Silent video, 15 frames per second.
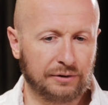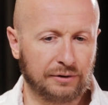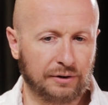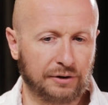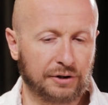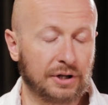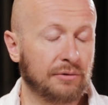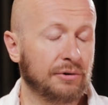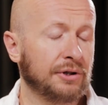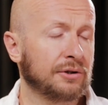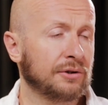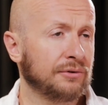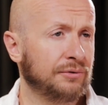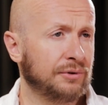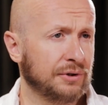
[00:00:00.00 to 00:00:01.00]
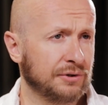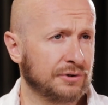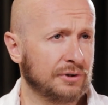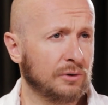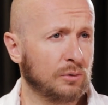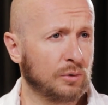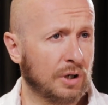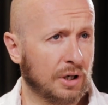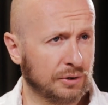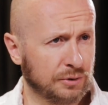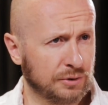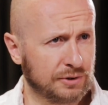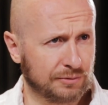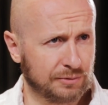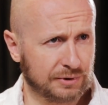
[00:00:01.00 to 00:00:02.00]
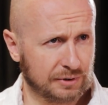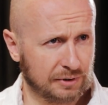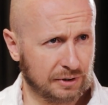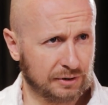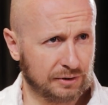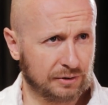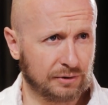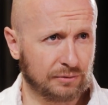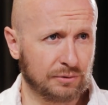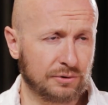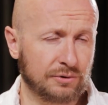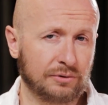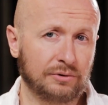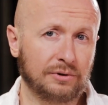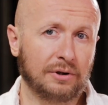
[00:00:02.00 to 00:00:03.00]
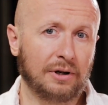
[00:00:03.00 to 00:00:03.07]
recovery conference in Lugano in Switzerland. It was on the